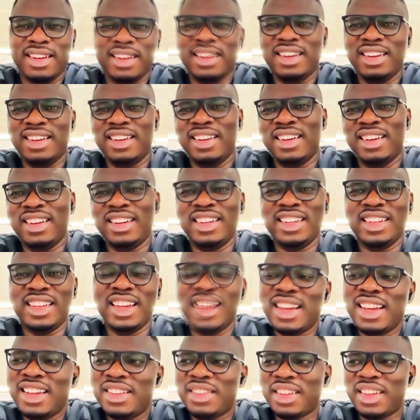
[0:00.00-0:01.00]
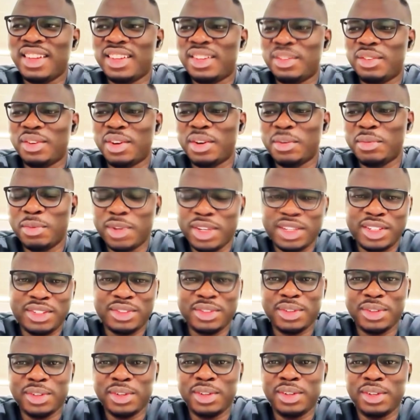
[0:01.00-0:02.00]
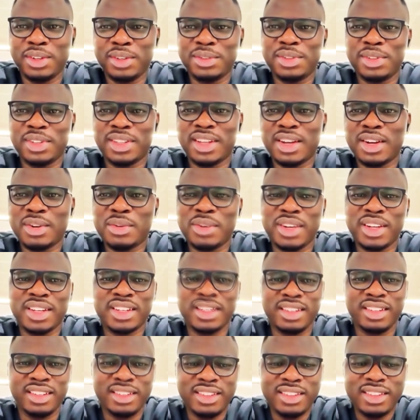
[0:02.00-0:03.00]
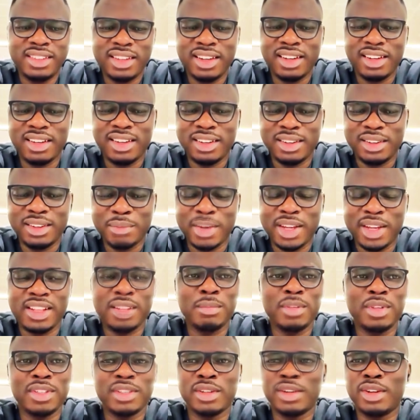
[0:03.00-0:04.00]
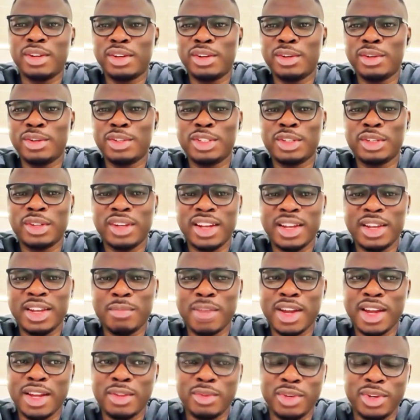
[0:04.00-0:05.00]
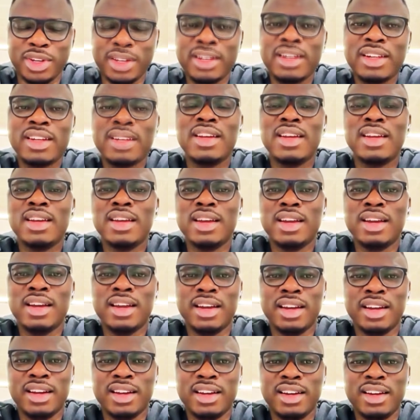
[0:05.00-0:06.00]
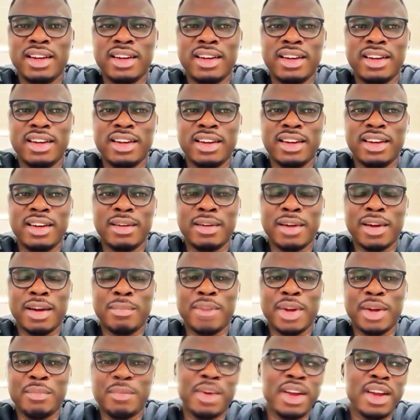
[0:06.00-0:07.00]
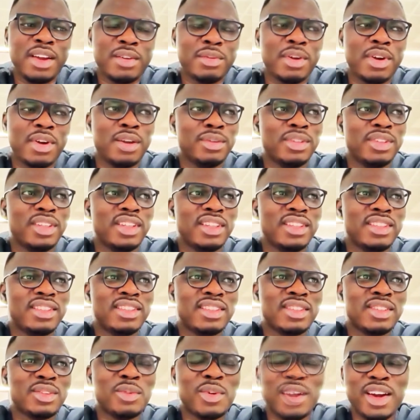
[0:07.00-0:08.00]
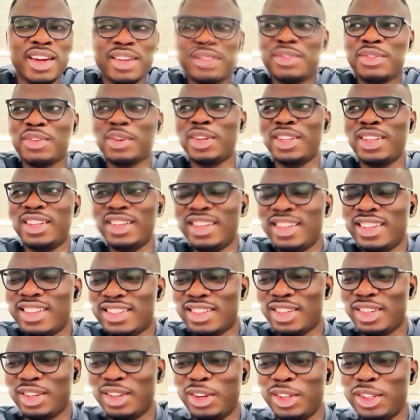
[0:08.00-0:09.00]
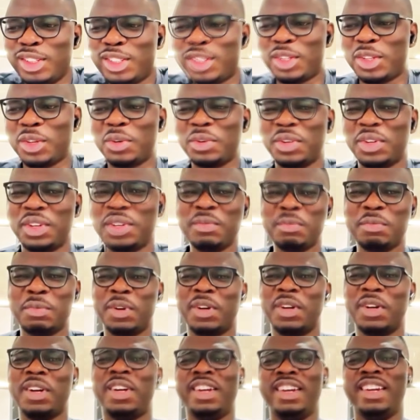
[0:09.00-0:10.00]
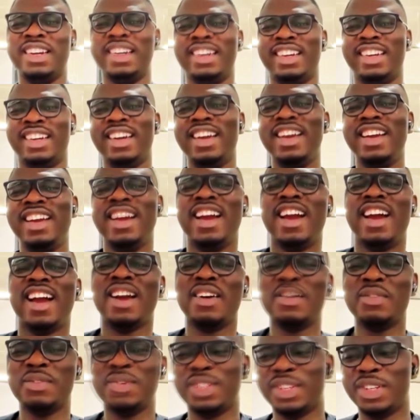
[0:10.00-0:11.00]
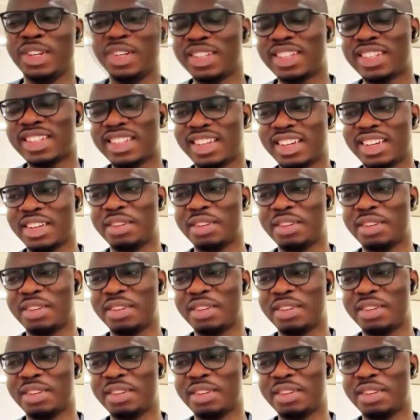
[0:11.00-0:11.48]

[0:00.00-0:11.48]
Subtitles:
Thank you very much for that question. My name is Olorunshola Emmanuel. My background is quite funny. It's a long story, but I will just